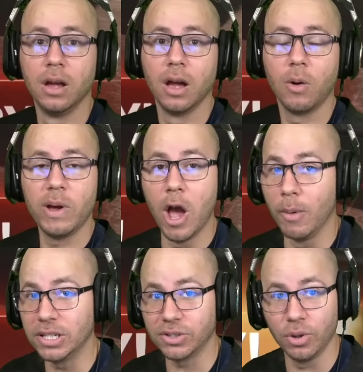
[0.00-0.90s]
We
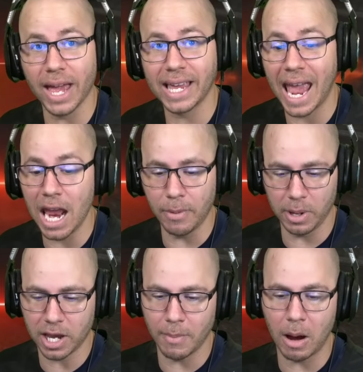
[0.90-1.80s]
almost threw that game, but we
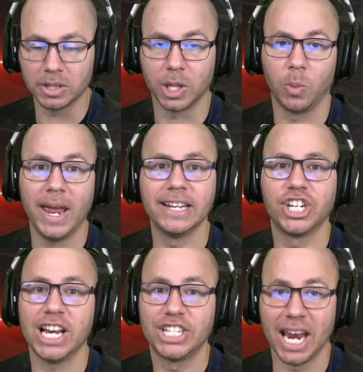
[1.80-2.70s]
come out with the win.
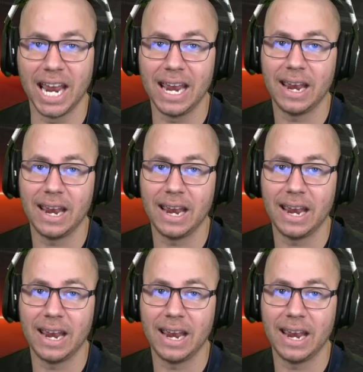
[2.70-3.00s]
GG.